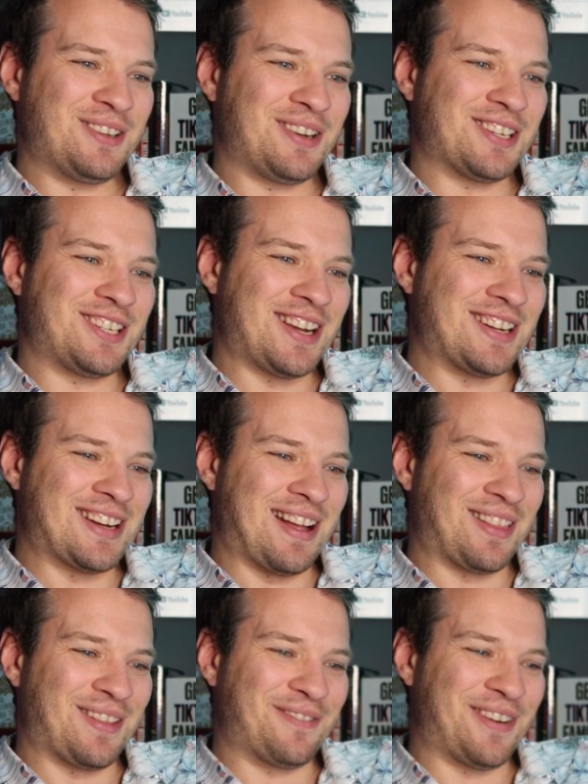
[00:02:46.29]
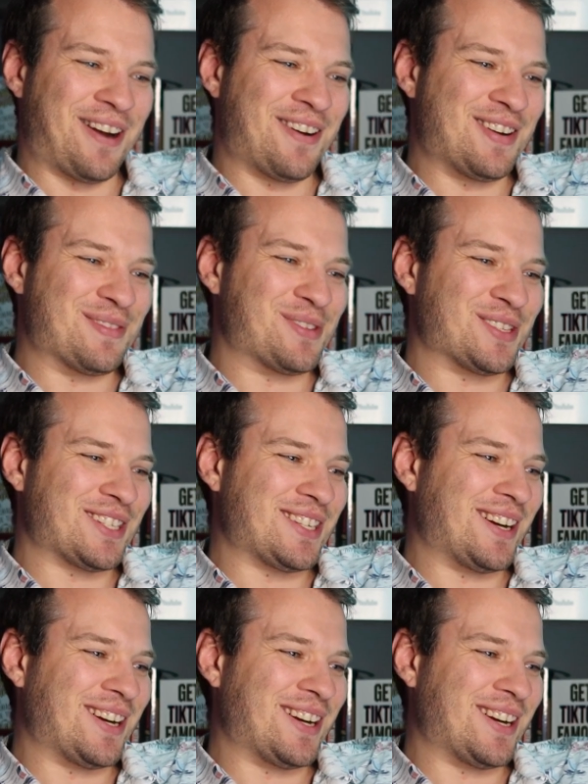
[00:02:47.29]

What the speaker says: you can change out the variables